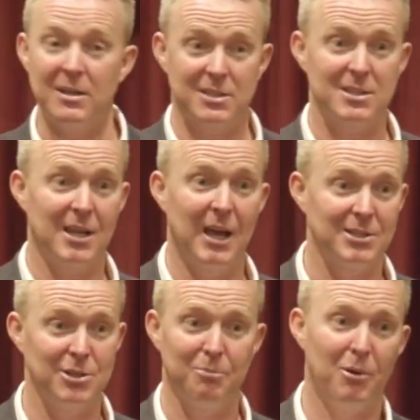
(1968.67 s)
As
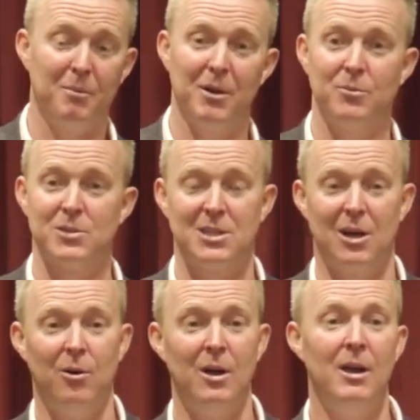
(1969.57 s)
discussed, your property will
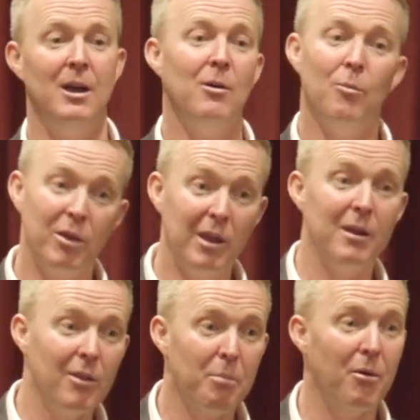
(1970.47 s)
sell
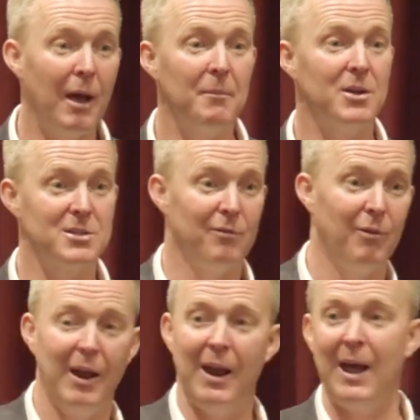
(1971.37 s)
within the parameters of
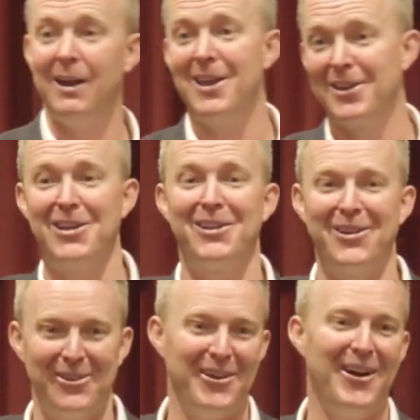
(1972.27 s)
180 to
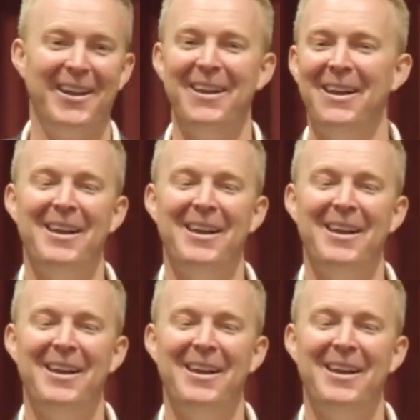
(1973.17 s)
290.